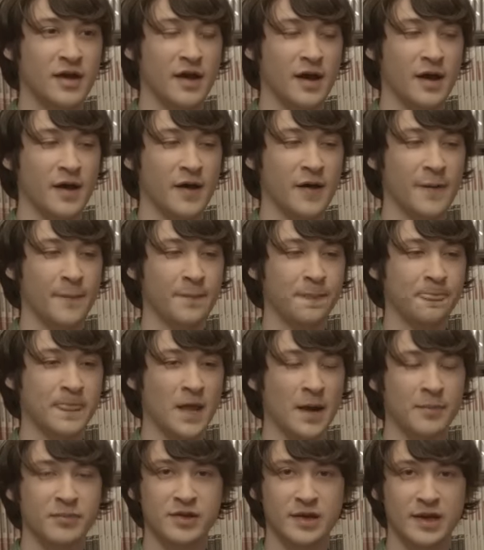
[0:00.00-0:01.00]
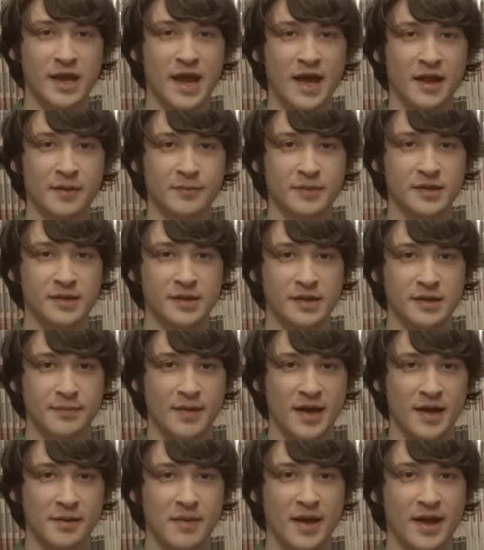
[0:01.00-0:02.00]
Up the Academy, the
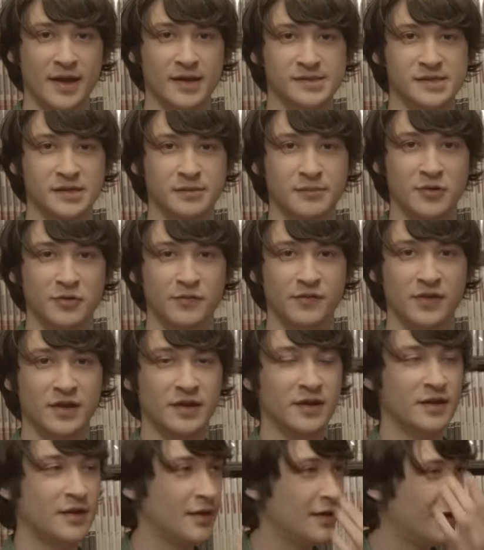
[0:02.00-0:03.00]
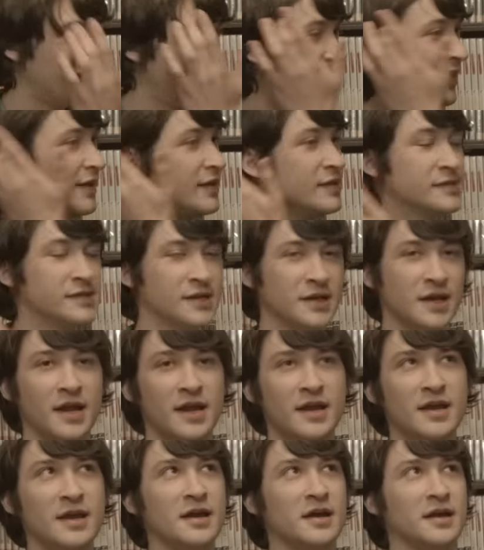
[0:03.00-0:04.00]
Mad Magazine movie, and he's in
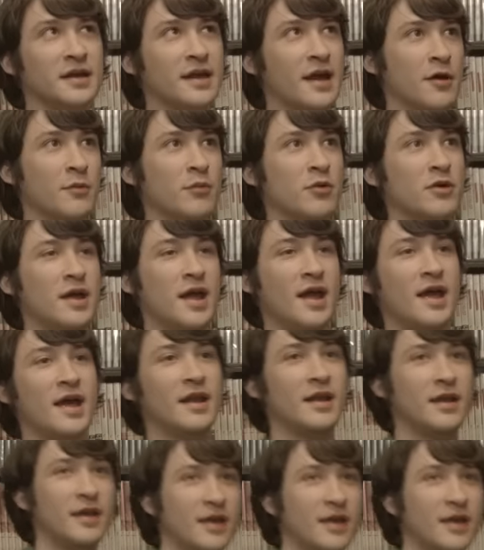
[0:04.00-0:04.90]
a cowboy hat,